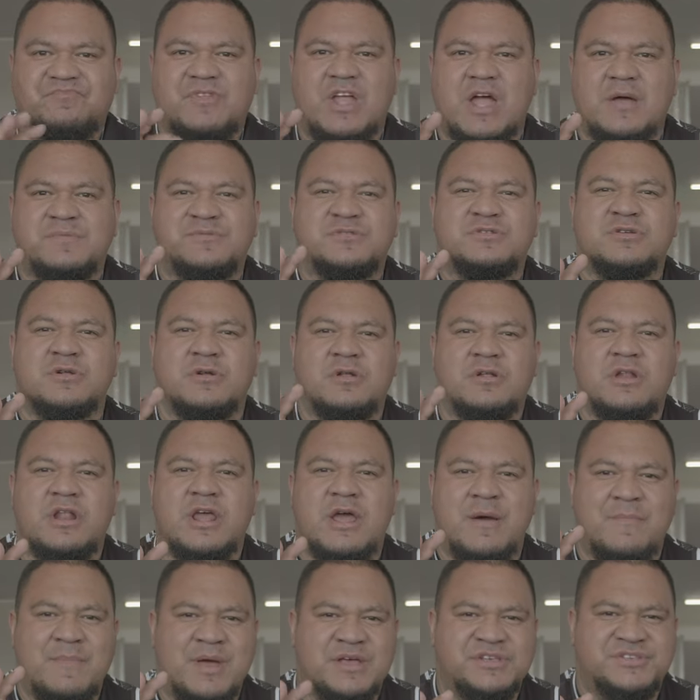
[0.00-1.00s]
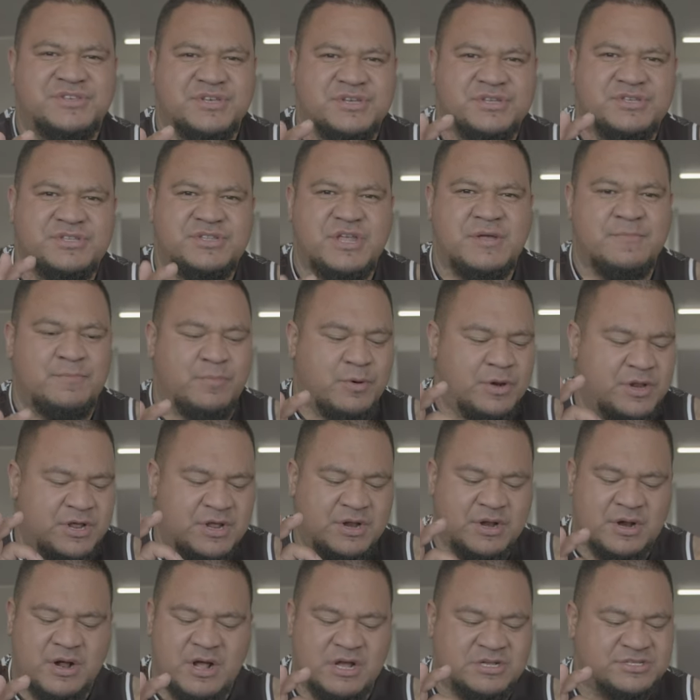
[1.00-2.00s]
Absolutely amazing steam pudding
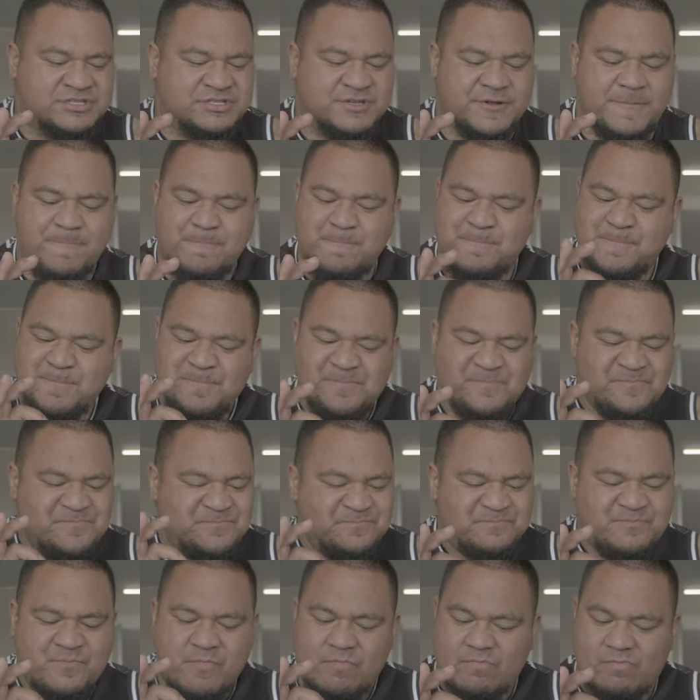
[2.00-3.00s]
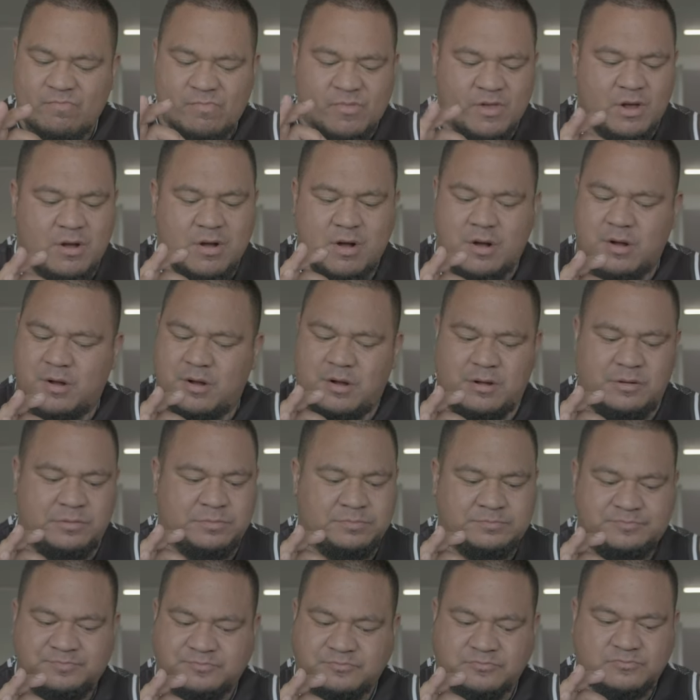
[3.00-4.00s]
and custard. Oh,
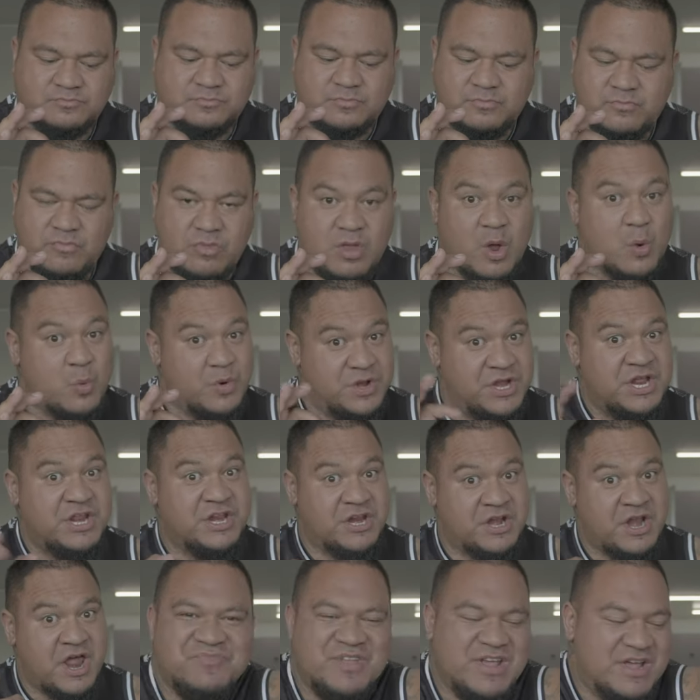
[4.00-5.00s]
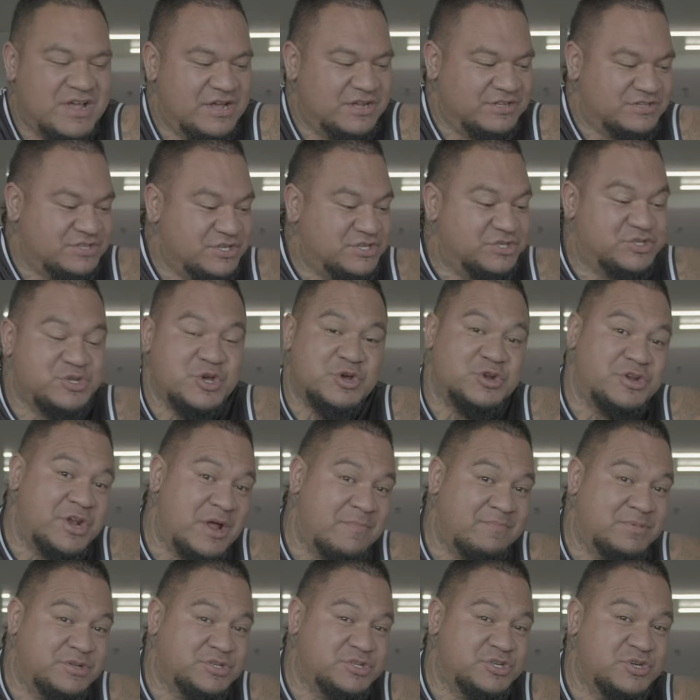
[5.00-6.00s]
we need another. Dessert
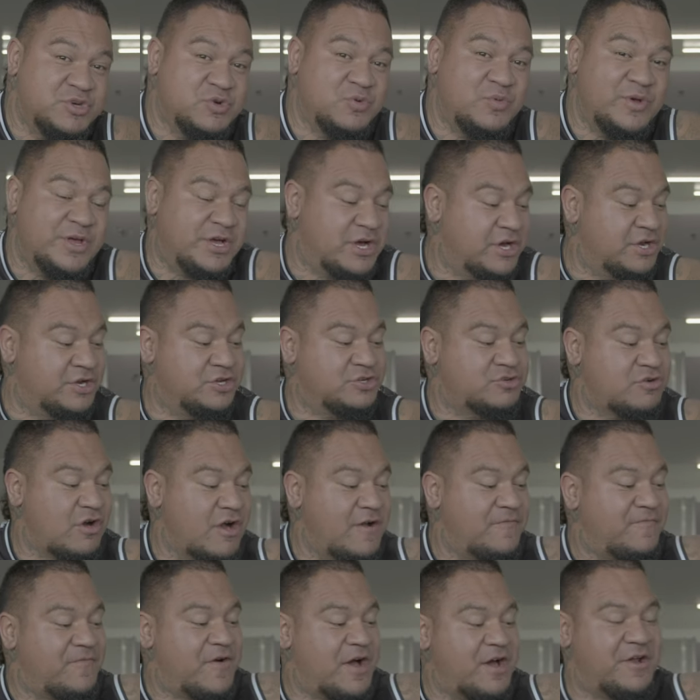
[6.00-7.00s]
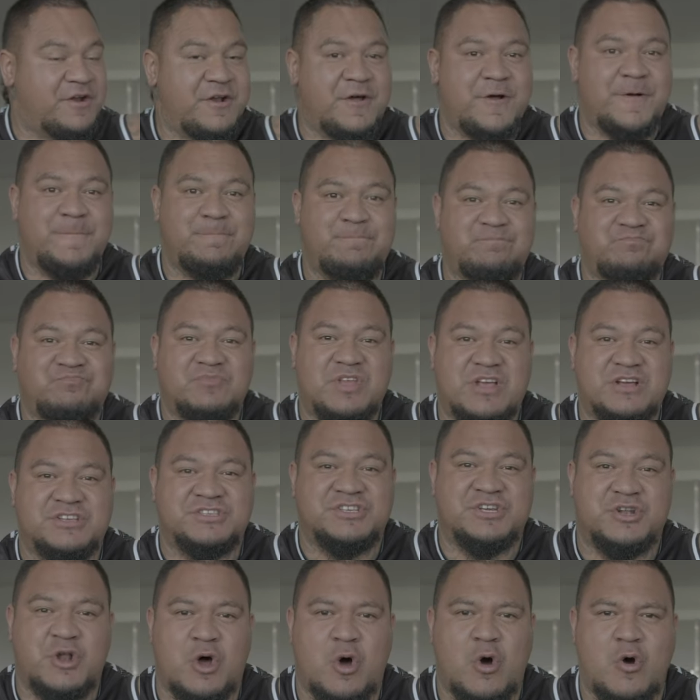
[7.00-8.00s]
number two we're going to try, whanau, is
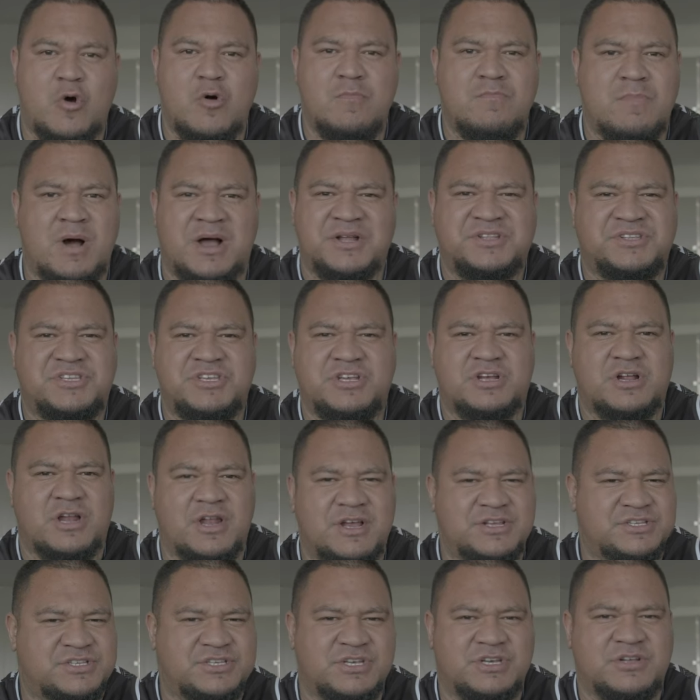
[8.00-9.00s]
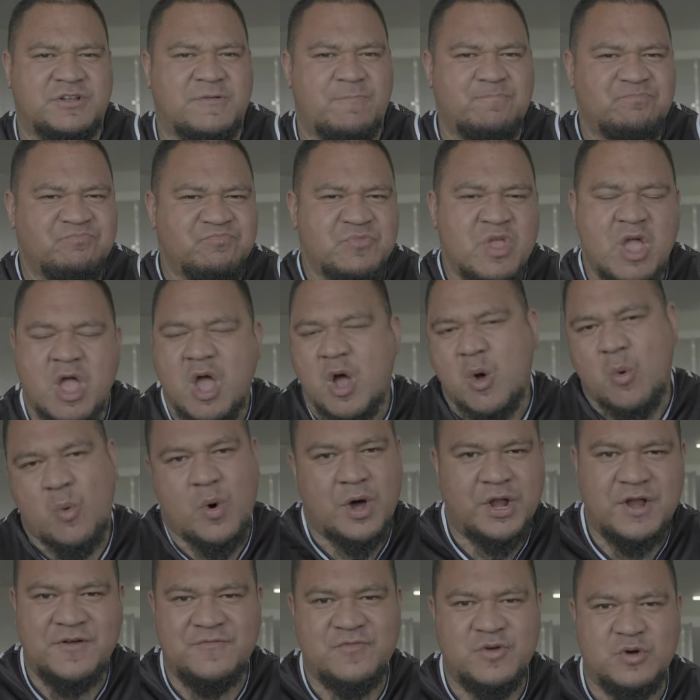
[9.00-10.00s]
an almighty classic.
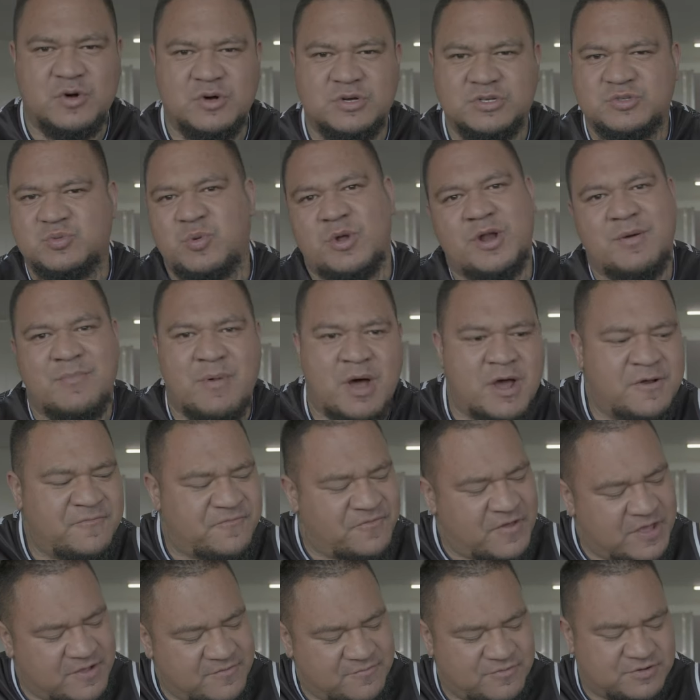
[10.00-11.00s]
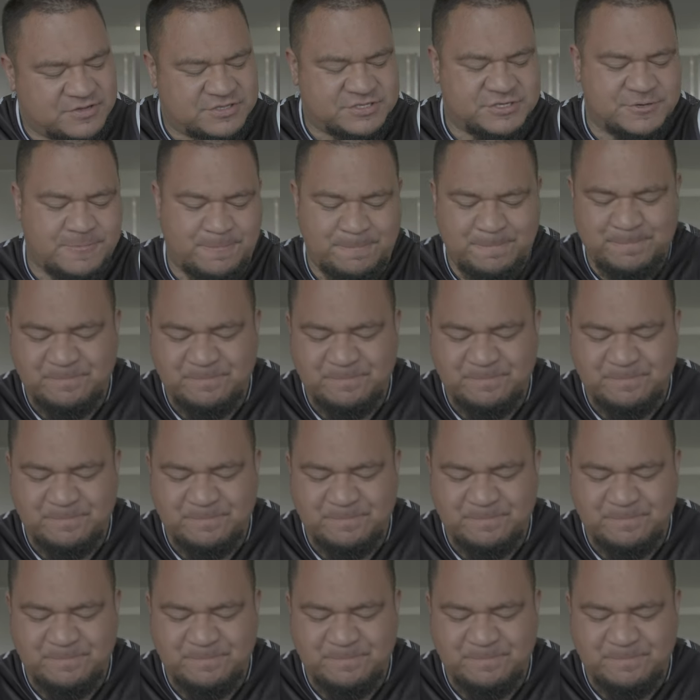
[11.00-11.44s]
One of yours, one of mine favourites.